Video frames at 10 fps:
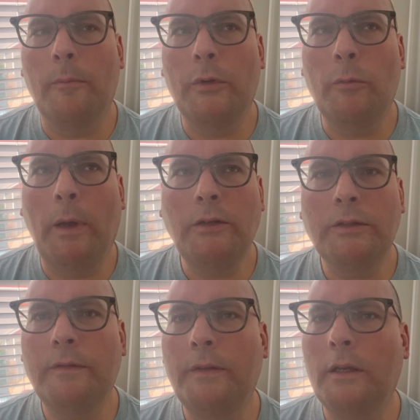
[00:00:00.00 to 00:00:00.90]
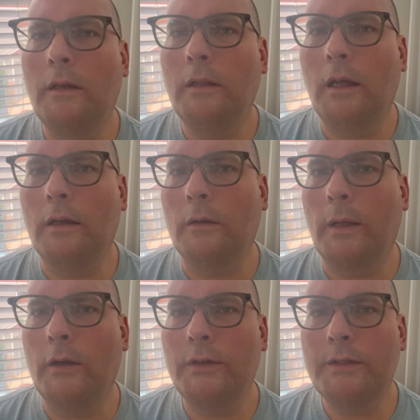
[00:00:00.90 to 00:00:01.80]
you might just feel a
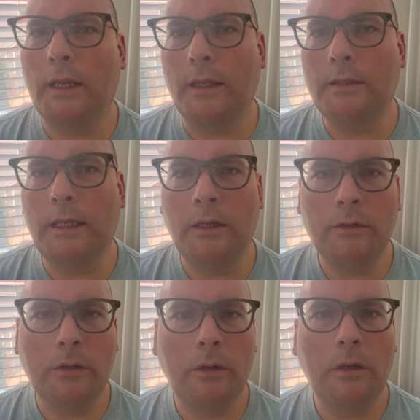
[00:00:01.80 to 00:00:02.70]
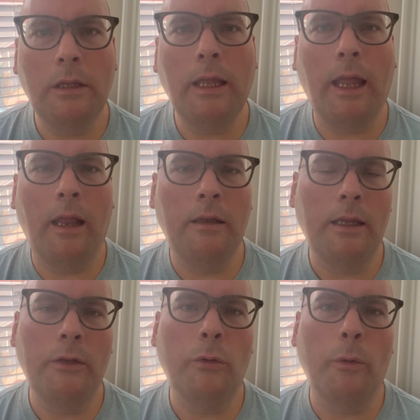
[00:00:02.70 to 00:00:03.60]
greater sense internally and
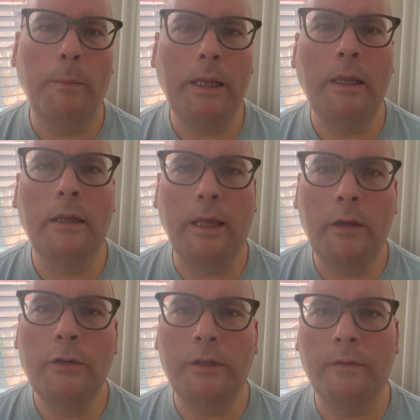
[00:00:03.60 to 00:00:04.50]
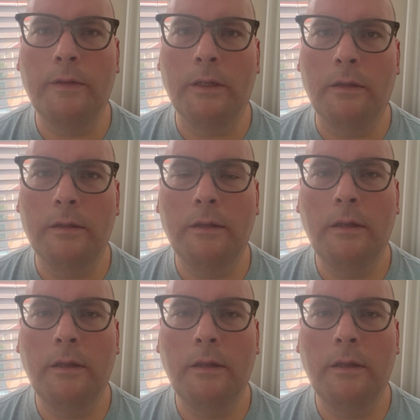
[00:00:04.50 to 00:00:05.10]
in your immediate energy field